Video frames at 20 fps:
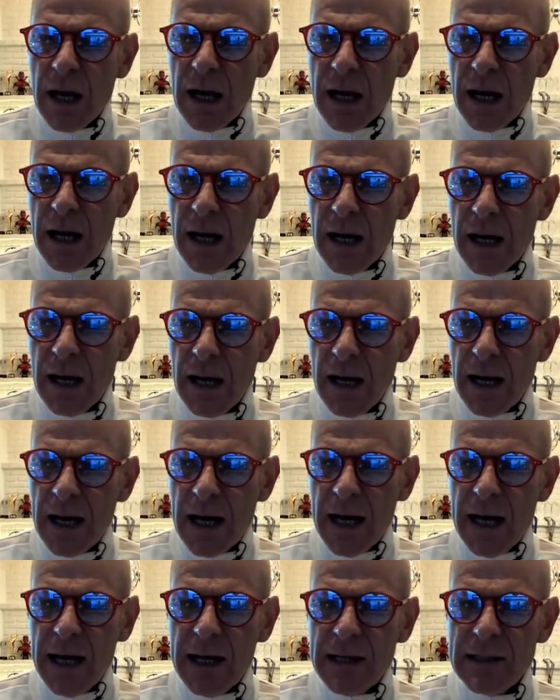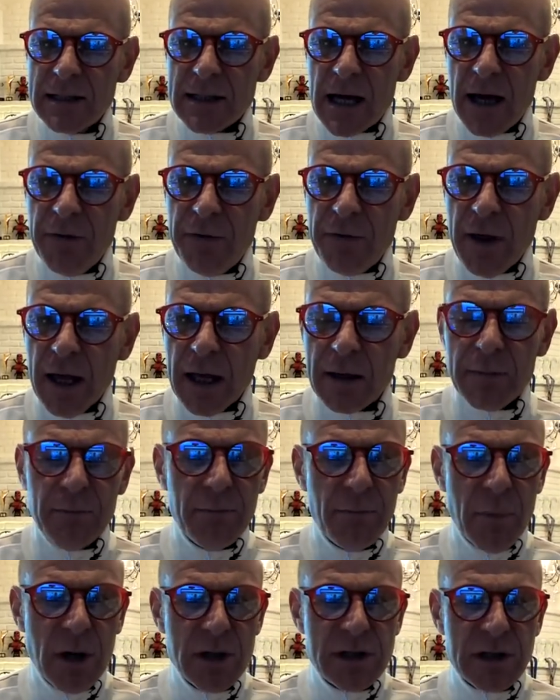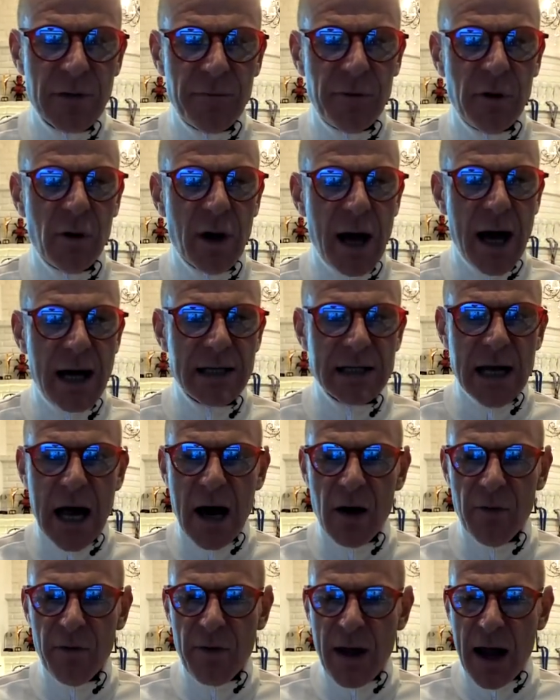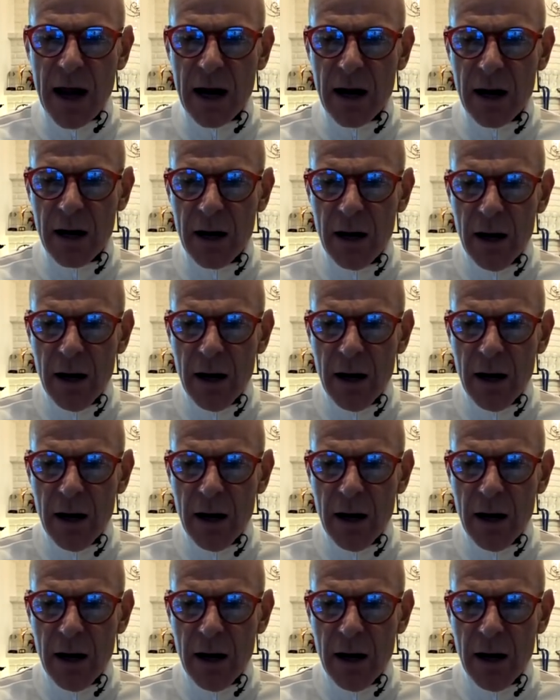And I think most of you guys out there